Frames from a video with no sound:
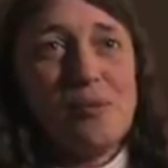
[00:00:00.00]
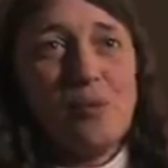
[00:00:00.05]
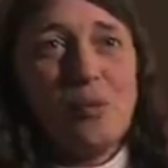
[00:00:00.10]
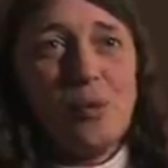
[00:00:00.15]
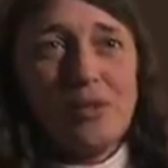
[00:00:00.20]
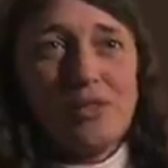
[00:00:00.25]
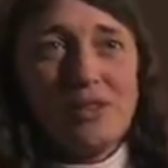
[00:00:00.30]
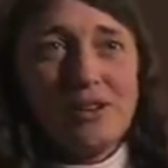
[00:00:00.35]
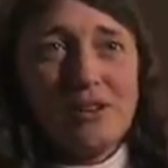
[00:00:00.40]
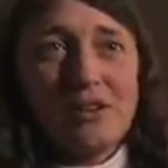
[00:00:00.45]

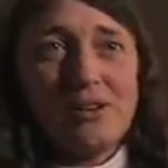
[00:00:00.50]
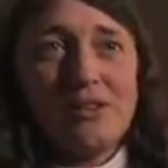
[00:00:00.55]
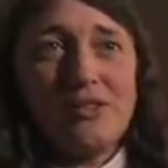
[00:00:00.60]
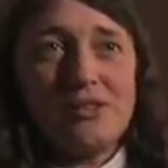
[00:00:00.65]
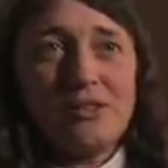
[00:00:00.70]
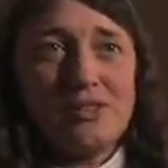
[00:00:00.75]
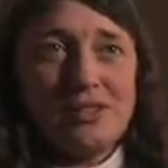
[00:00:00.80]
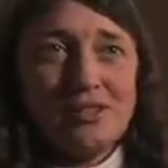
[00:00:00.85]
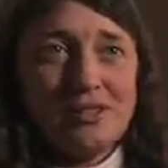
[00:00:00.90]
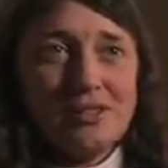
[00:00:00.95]
when there are
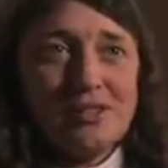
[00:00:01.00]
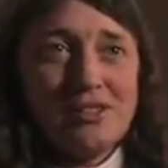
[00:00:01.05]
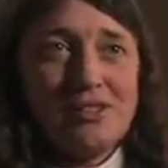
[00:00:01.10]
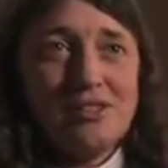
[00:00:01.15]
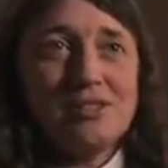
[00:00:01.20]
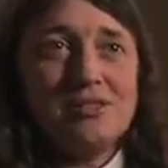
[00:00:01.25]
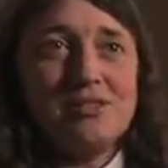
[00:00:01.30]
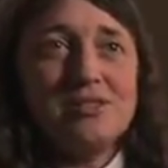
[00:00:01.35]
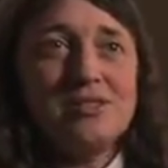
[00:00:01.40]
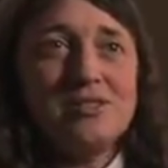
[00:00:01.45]

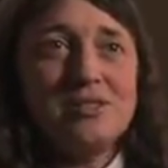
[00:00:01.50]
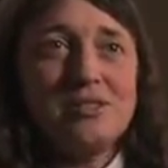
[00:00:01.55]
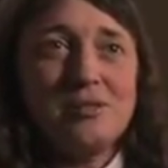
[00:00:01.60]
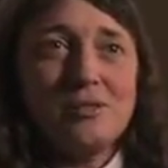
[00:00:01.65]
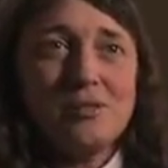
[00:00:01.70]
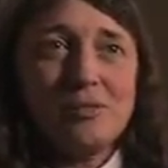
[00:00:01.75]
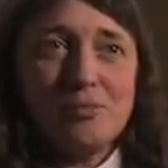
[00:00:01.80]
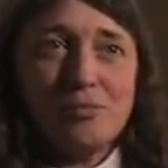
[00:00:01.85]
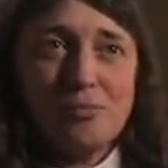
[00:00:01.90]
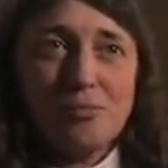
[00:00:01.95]
still
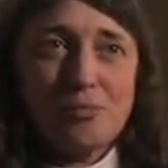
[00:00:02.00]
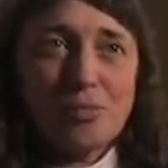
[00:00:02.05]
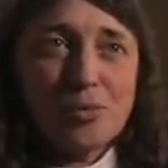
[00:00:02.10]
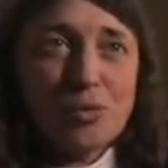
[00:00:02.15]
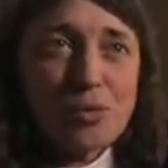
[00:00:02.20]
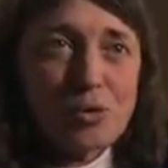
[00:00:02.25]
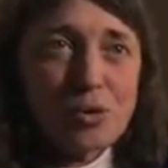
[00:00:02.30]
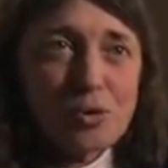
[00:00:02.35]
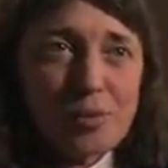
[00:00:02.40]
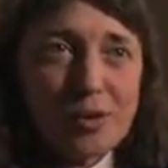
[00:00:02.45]

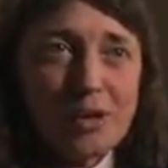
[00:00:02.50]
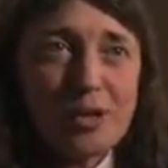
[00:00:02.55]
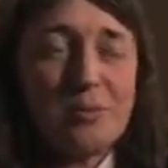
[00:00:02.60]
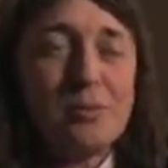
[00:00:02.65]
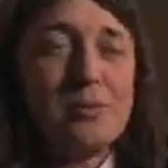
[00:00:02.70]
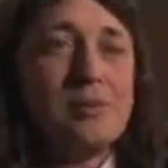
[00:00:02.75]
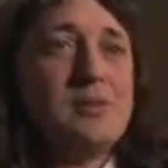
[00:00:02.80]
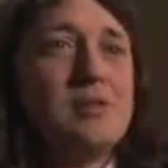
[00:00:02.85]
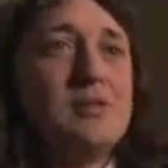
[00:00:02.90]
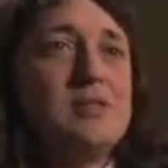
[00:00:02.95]
poor
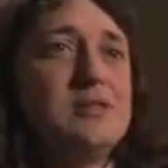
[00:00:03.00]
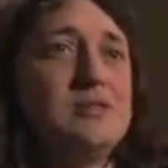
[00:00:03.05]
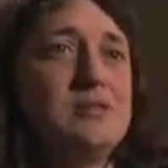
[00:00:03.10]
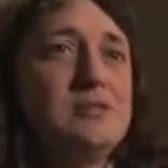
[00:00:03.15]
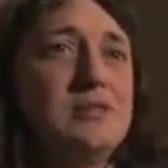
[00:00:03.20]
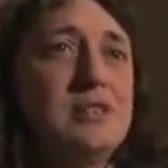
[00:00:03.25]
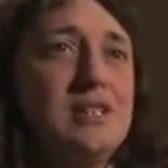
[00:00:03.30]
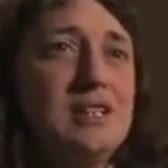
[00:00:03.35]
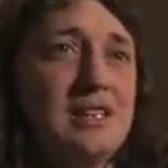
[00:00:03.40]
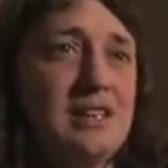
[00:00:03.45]
people
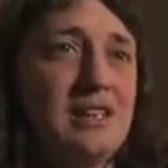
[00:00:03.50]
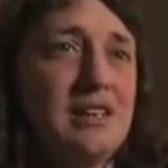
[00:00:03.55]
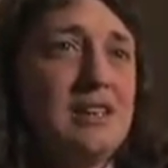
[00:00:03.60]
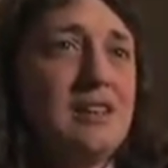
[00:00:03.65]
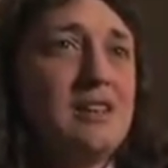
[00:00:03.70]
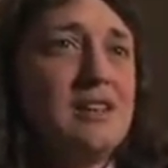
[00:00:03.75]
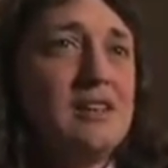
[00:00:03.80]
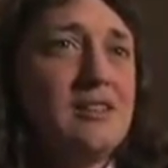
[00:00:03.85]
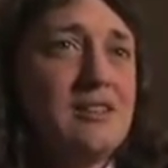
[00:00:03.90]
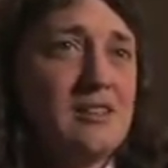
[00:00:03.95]
who
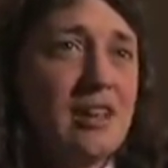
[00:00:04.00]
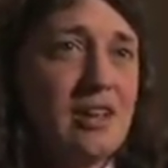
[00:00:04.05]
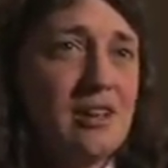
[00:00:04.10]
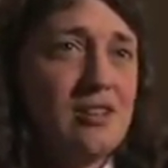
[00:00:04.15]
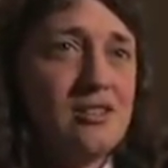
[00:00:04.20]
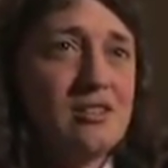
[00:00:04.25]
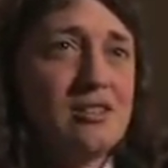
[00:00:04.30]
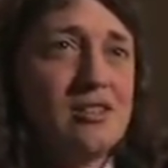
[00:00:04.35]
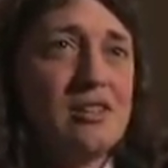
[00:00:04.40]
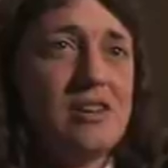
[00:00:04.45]
need
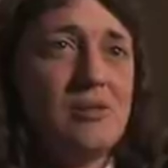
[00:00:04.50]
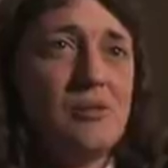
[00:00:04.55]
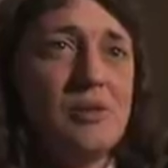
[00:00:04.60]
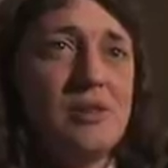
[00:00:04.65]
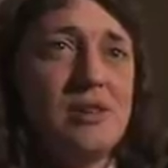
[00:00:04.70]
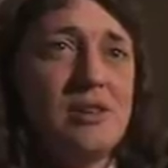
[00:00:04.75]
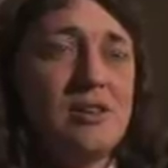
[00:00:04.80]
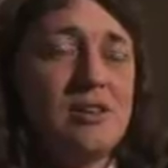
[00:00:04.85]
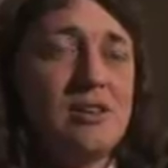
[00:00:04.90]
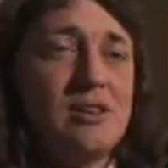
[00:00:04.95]
attention,
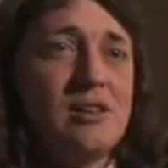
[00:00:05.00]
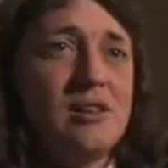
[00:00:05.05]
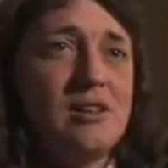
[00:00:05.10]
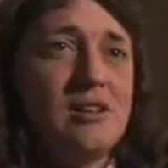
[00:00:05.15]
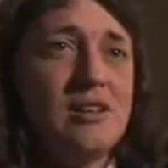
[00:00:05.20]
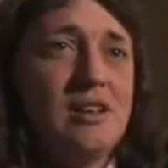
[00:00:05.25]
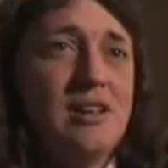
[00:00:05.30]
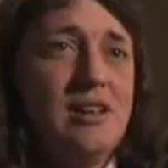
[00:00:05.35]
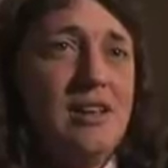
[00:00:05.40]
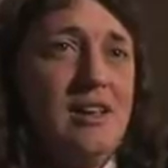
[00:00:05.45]
when there
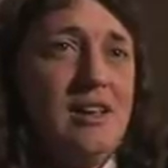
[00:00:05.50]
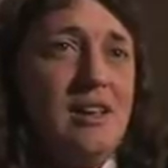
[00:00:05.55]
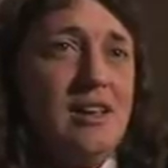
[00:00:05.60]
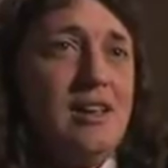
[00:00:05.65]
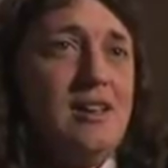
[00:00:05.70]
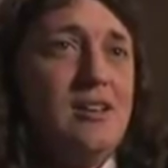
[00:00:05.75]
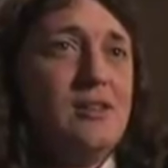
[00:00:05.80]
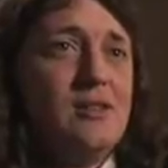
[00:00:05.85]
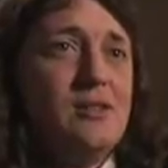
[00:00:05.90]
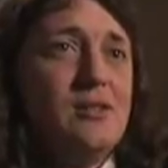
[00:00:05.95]
are,
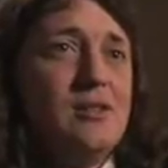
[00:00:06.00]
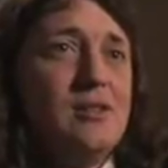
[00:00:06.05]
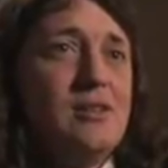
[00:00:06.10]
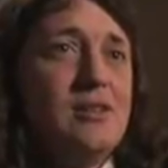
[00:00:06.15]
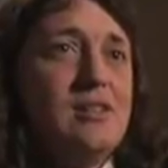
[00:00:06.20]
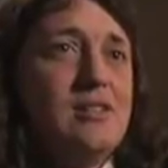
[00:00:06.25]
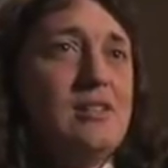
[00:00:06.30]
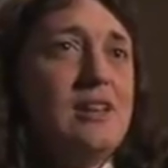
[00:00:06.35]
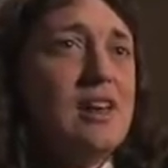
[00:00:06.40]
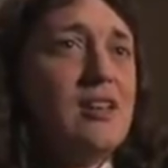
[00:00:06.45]

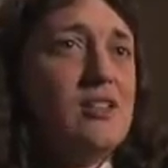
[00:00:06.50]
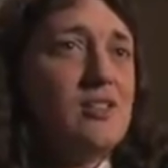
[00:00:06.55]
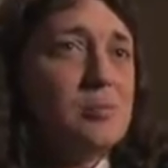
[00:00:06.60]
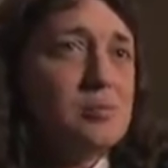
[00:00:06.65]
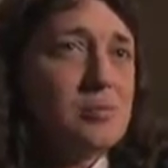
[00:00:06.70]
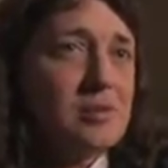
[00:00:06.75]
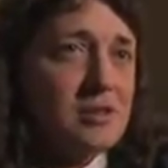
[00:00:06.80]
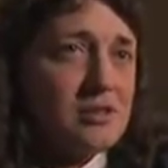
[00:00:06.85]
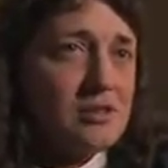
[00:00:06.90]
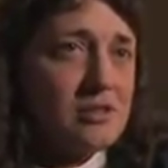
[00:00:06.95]

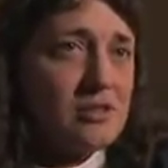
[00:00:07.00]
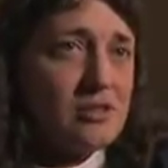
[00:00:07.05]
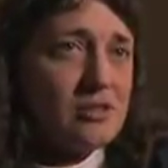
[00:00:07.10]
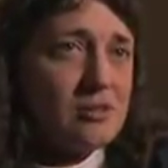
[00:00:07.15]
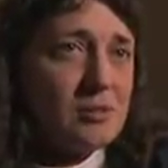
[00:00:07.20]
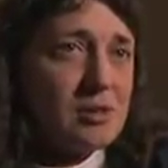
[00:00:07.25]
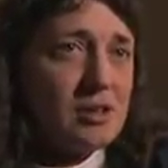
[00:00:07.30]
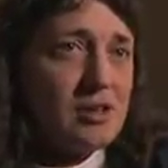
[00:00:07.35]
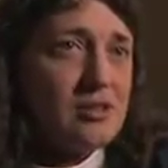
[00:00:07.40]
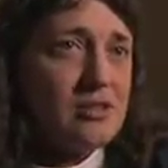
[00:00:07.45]
desperate
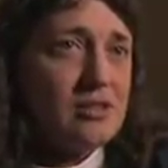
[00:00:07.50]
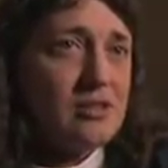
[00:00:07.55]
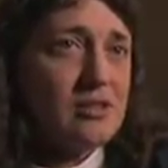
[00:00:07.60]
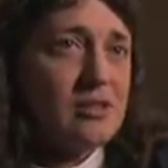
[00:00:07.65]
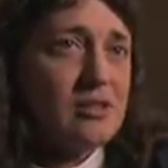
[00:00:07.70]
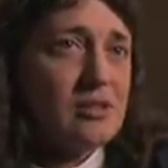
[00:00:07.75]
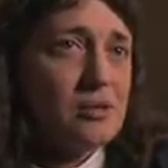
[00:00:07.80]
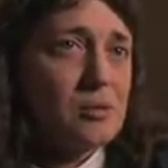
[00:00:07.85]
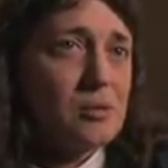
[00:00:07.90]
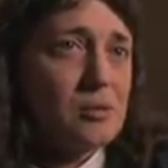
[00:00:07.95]
situations
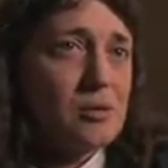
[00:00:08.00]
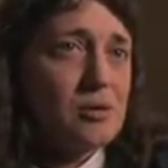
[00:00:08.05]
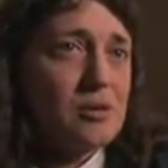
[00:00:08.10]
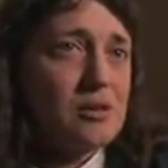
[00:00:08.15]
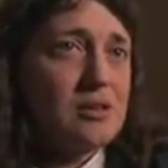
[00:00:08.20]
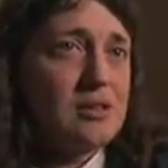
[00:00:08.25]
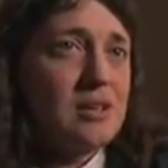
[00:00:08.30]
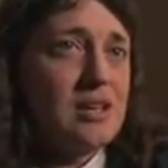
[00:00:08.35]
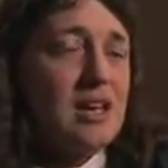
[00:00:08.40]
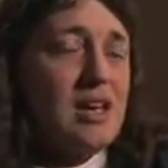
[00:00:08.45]
in the
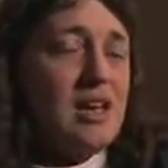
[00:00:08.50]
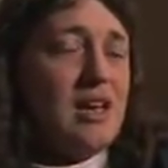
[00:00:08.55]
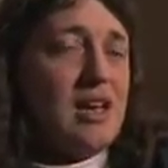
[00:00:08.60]
world.